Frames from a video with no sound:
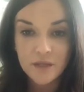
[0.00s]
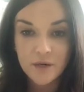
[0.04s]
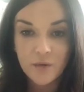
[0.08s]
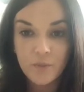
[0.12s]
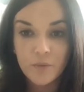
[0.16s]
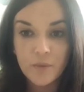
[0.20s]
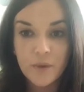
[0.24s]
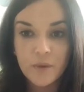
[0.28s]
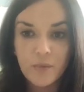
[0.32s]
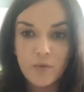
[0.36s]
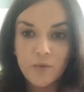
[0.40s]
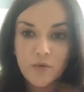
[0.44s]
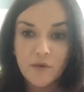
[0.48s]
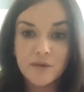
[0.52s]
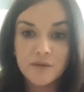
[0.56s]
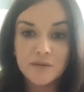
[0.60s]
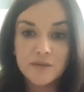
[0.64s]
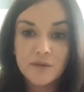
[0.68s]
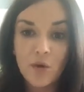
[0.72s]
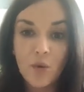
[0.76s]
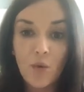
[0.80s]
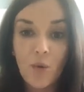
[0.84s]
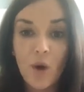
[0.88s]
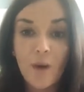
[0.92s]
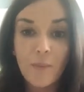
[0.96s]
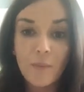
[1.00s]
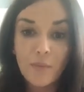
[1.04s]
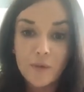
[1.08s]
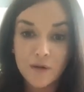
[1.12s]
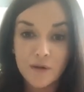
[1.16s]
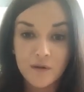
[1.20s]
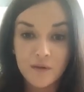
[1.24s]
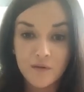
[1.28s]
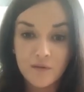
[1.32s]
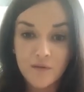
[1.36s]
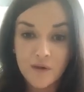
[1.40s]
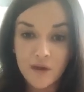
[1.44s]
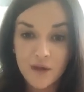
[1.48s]
people are as
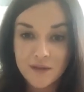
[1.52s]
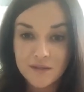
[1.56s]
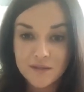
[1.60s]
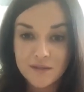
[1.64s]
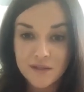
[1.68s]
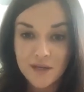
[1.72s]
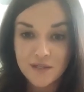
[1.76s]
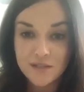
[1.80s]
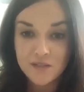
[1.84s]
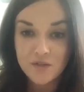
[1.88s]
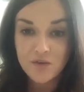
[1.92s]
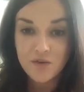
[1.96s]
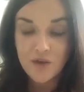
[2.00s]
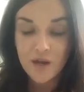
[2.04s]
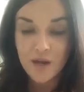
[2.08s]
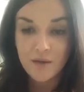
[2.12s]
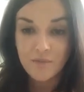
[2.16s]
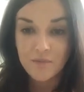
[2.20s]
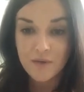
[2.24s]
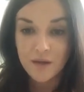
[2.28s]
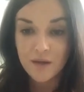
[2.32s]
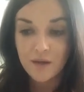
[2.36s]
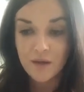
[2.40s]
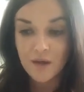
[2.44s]
cooperative as you can be.